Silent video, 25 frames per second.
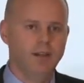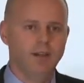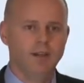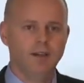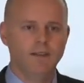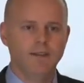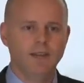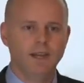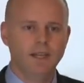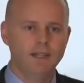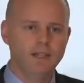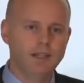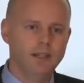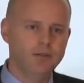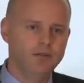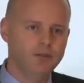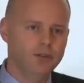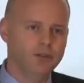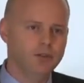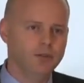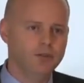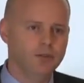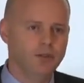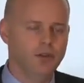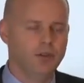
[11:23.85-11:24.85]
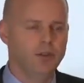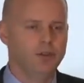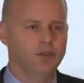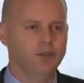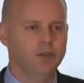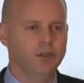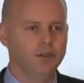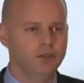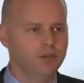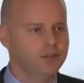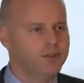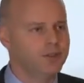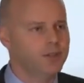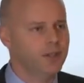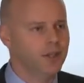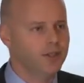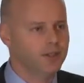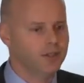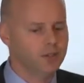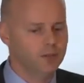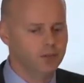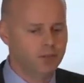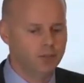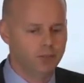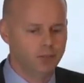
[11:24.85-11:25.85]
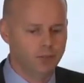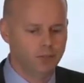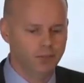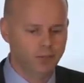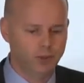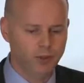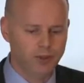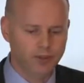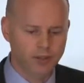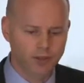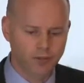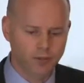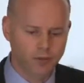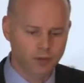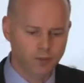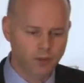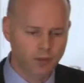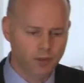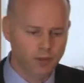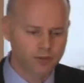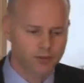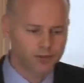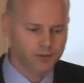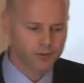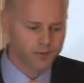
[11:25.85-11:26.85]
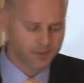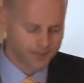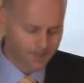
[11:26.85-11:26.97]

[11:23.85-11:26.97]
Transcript: and that gives you the journals that they will post.